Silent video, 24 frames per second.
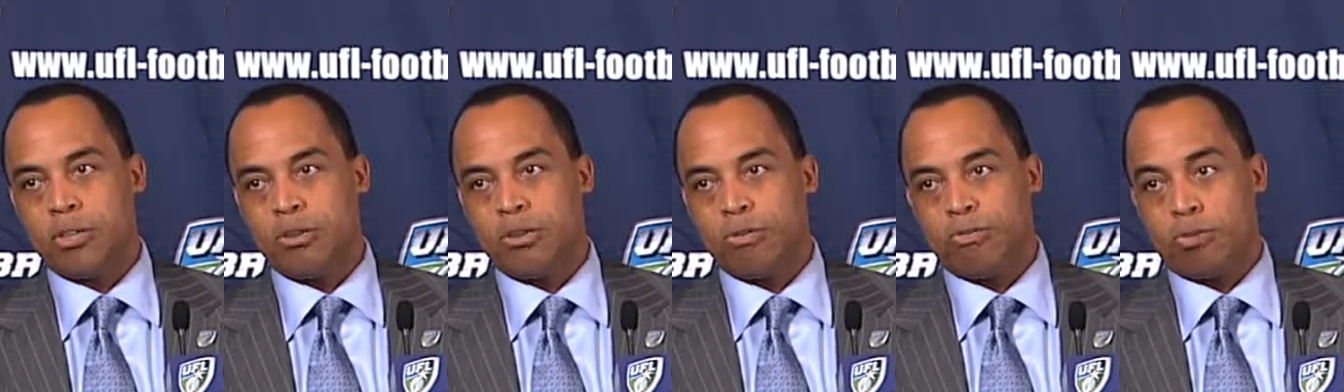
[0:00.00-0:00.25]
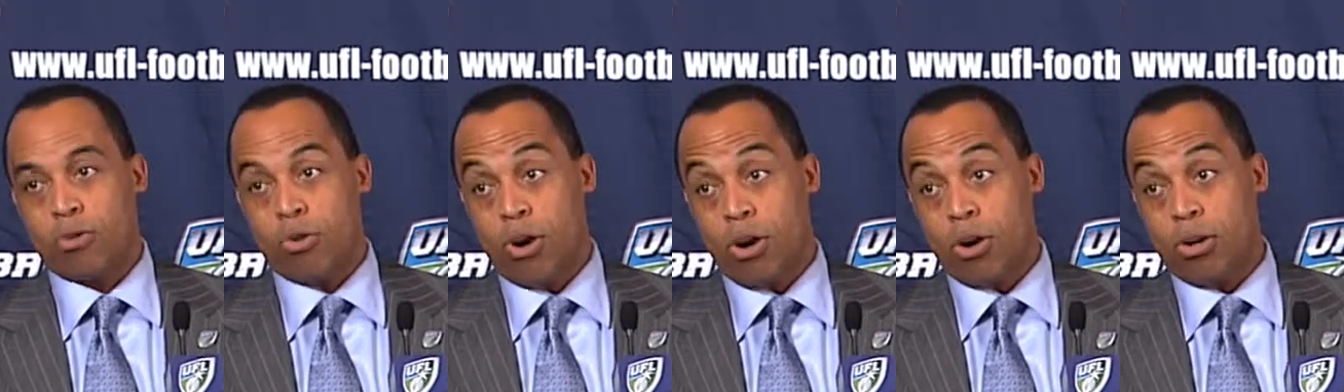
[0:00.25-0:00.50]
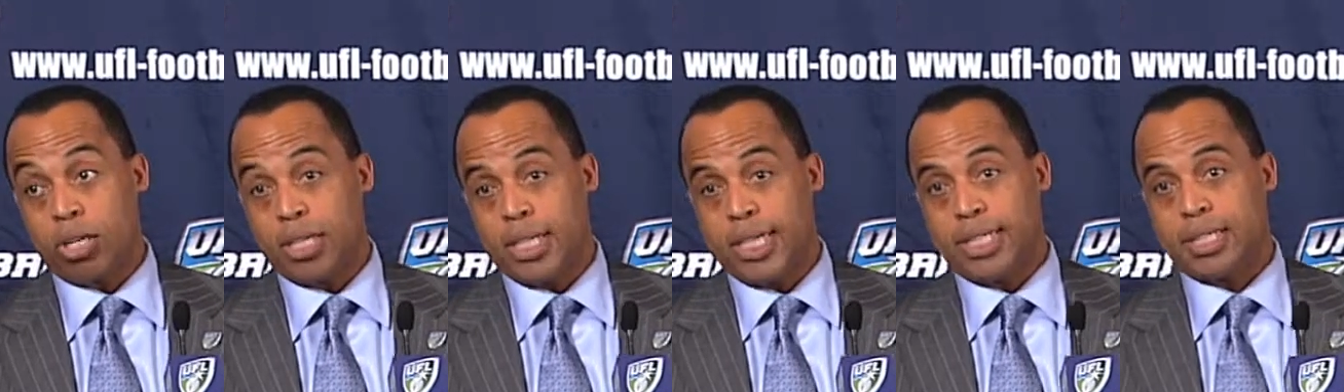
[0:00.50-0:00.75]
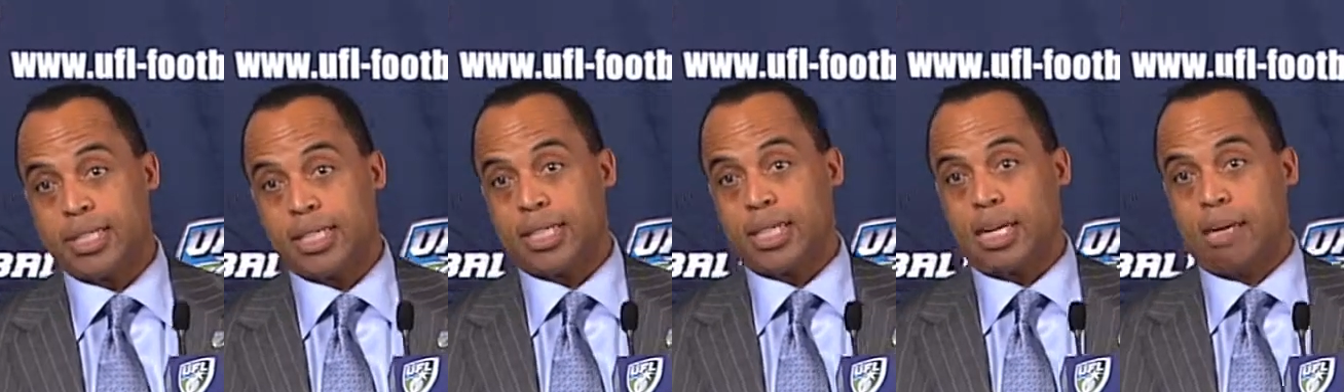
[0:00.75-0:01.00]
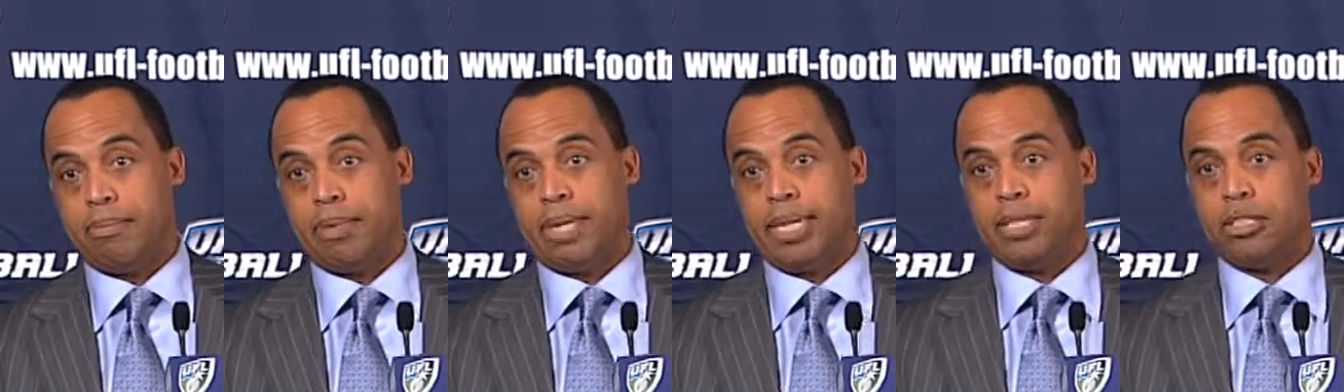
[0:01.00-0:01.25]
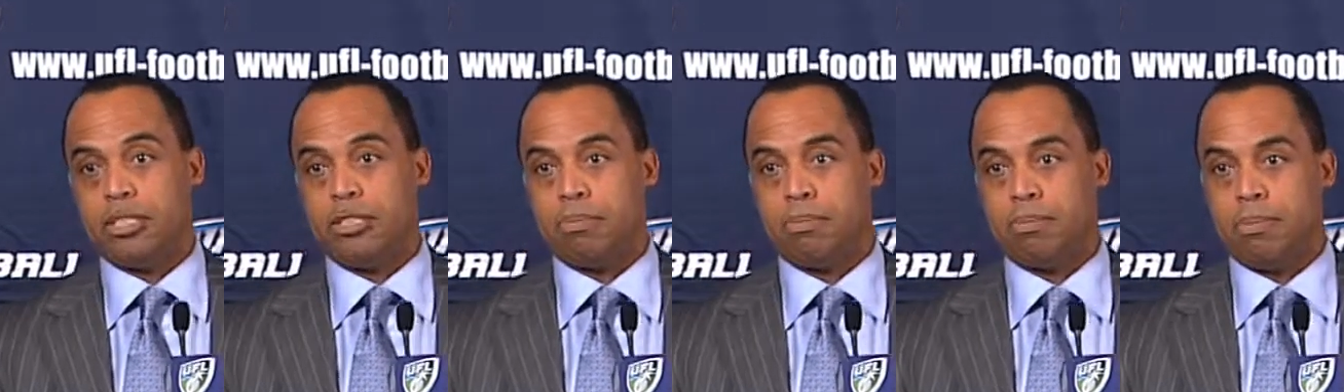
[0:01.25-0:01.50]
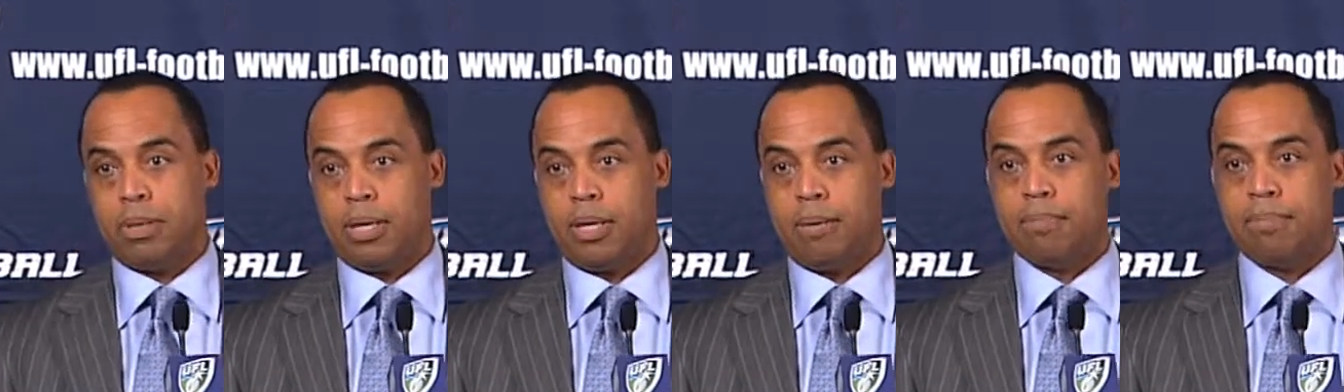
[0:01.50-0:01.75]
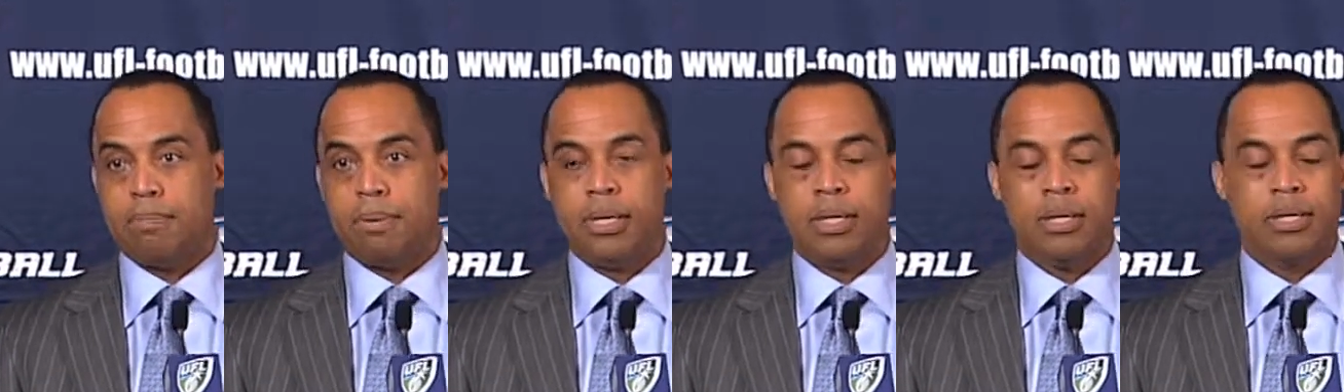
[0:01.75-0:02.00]
for our league to come in and to pump
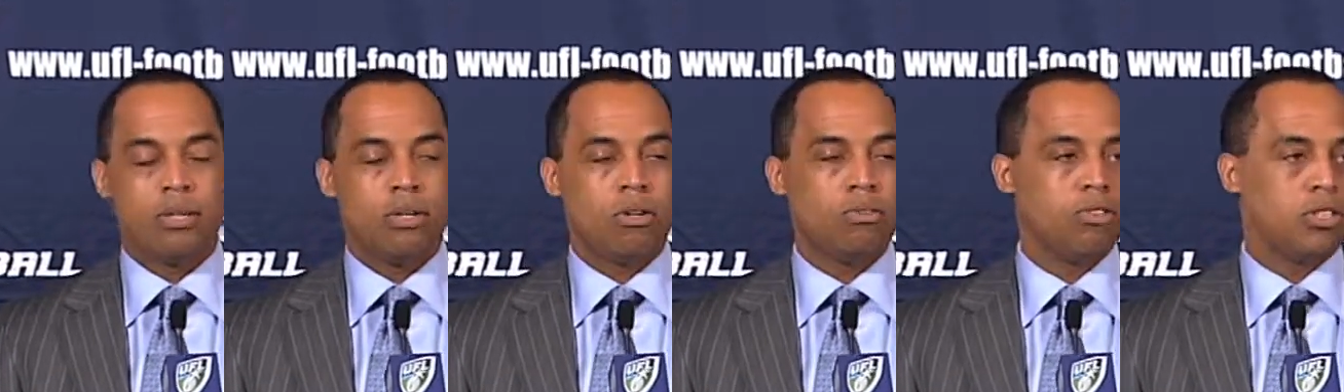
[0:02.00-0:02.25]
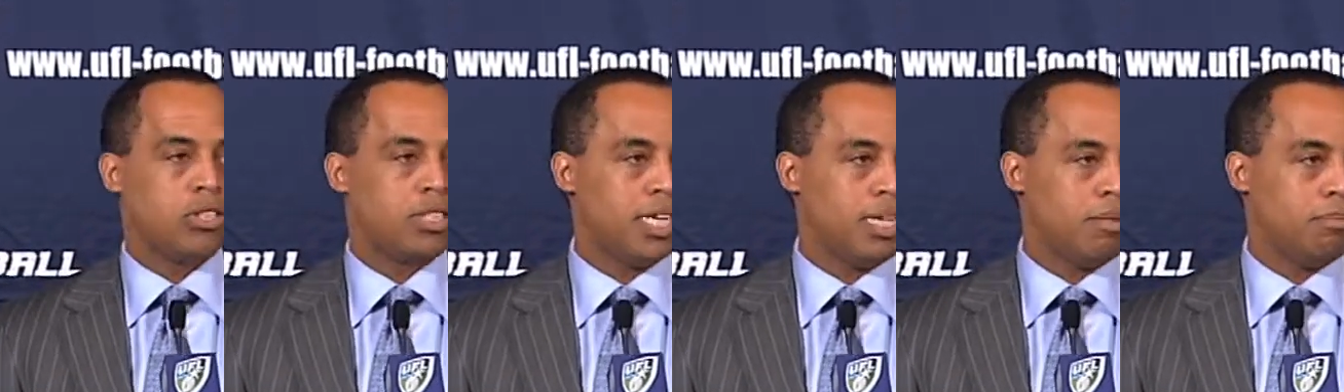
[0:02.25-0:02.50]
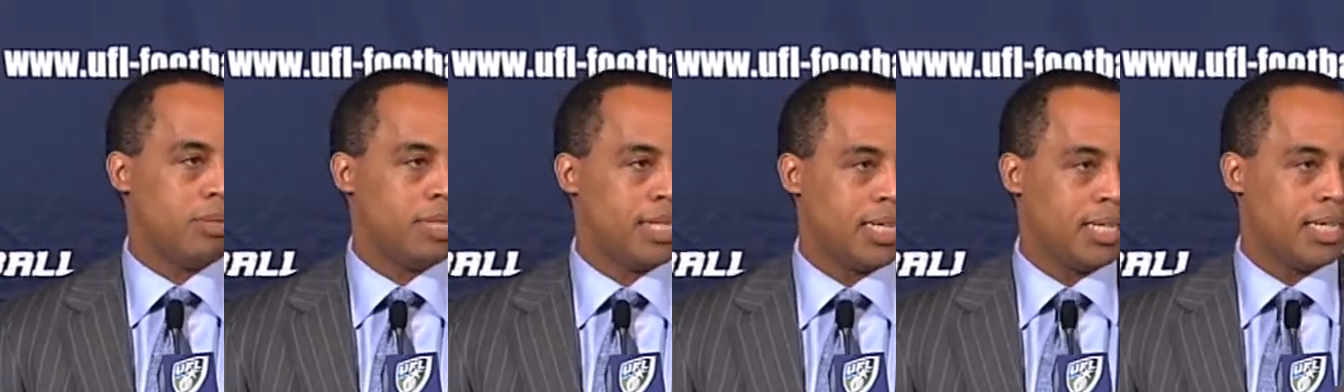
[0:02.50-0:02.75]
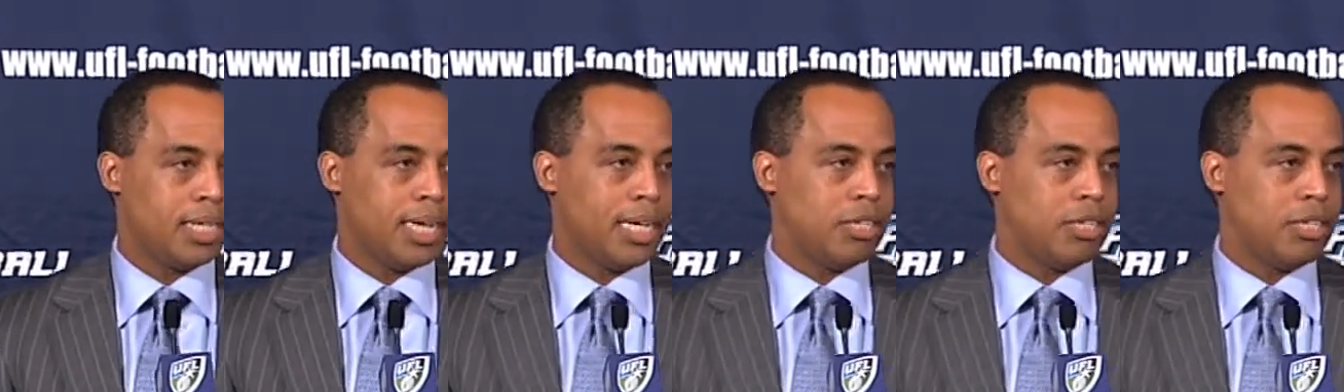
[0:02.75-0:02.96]
over $10 million